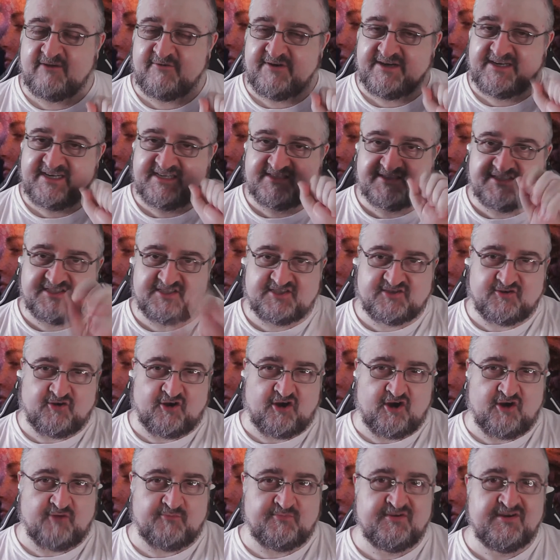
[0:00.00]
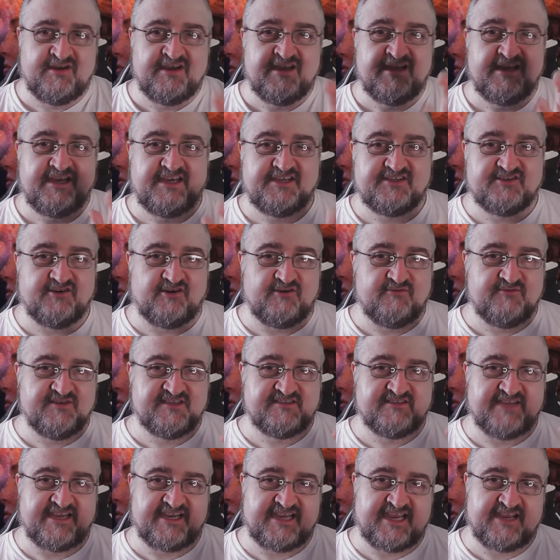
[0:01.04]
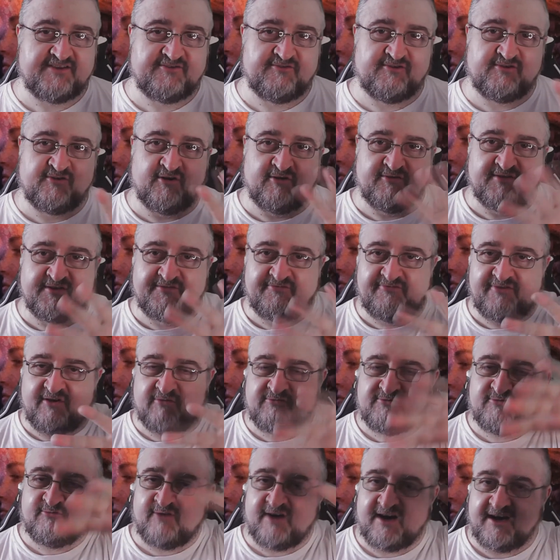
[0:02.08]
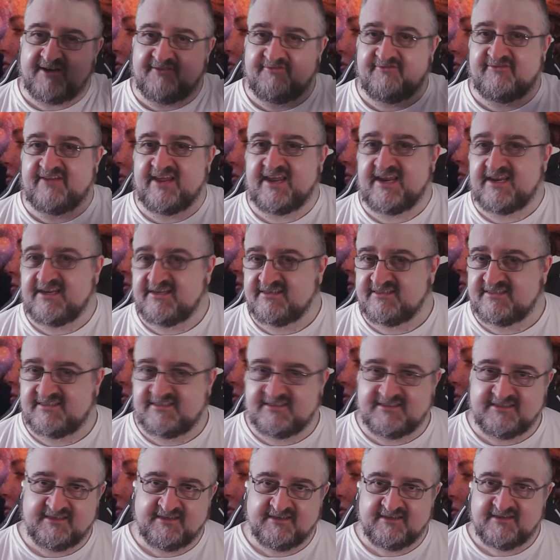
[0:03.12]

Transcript: he needs to stop. He's always like doing all the film noir things,